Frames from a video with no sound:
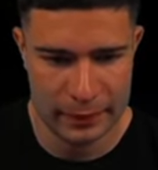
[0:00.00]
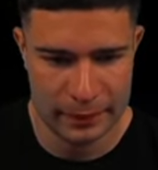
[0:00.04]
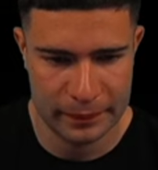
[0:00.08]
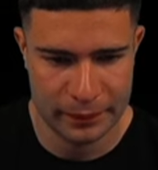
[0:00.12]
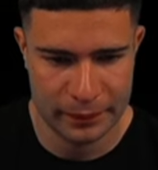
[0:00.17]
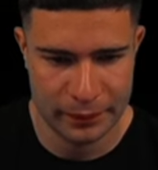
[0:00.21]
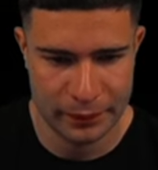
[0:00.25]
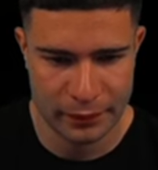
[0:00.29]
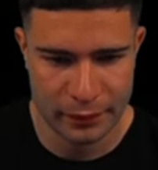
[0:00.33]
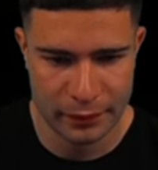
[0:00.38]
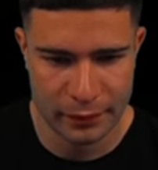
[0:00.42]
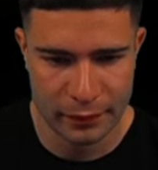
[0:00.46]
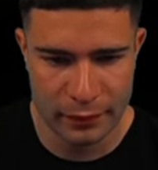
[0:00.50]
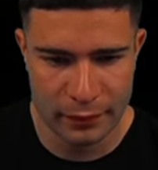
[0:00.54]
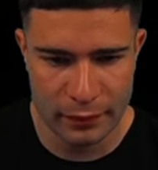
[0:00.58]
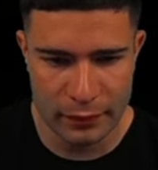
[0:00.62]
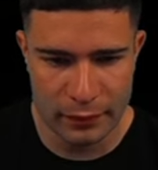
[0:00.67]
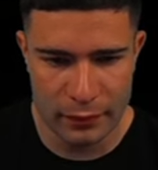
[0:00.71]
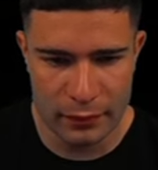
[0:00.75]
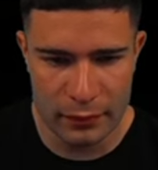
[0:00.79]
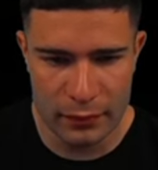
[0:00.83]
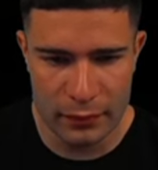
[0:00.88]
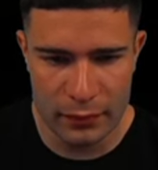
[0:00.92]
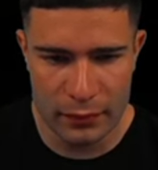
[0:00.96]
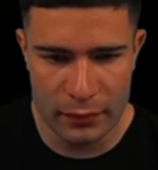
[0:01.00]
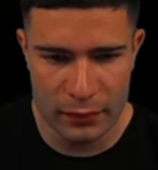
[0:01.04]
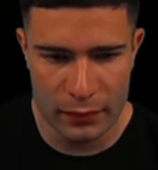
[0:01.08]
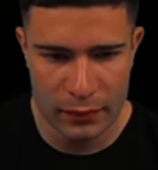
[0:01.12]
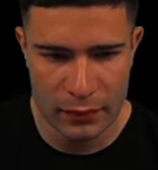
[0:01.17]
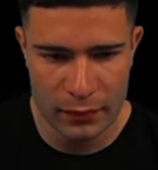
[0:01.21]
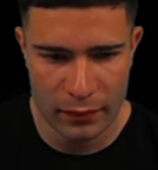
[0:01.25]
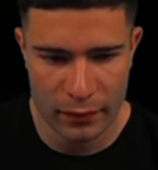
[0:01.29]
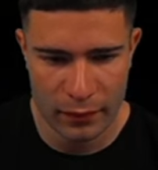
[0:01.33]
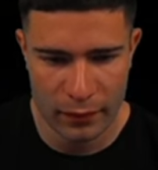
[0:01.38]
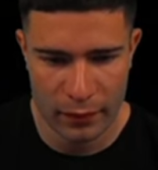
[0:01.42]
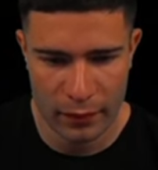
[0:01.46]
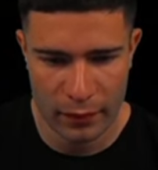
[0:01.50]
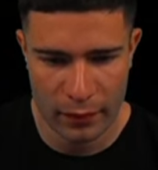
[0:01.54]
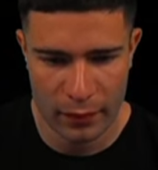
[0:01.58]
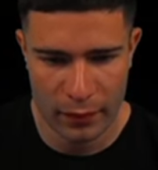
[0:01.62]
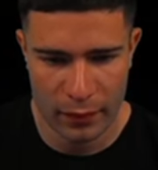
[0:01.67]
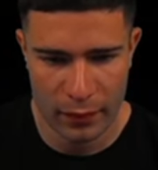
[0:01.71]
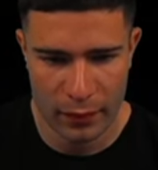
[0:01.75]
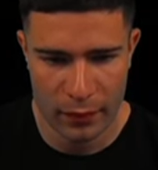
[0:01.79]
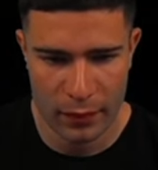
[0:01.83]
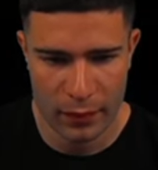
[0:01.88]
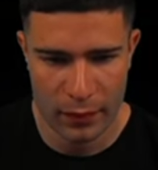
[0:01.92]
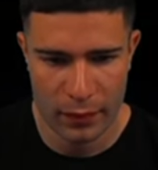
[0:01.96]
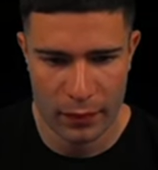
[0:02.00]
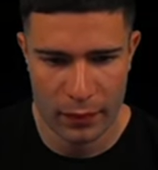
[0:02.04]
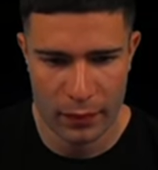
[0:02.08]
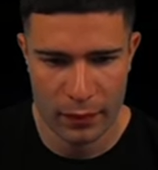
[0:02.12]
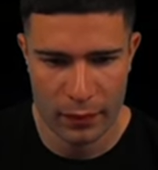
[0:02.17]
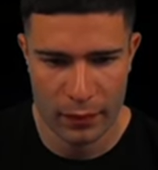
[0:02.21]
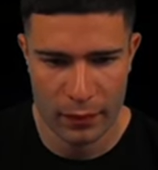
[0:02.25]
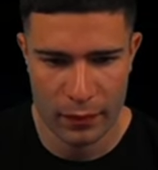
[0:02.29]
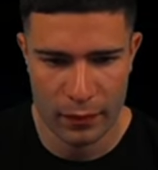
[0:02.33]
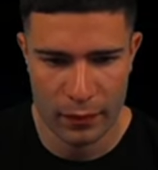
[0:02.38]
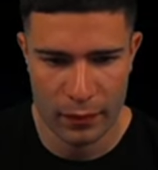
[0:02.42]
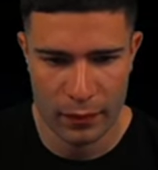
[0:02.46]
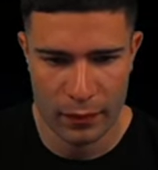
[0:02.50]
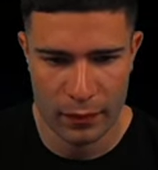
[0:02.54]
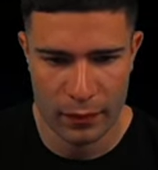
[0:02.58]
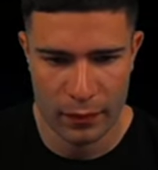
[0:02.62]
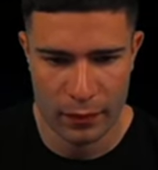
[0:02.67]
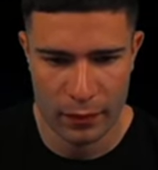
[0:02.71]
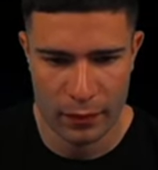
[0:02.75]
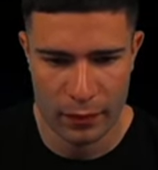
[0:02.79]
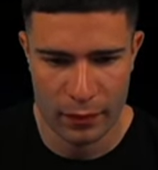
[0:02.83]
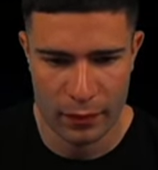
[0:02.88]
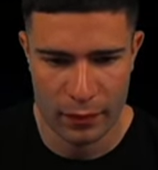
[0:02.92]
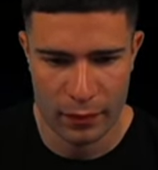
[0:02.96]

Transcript: No one is speaking in this clip.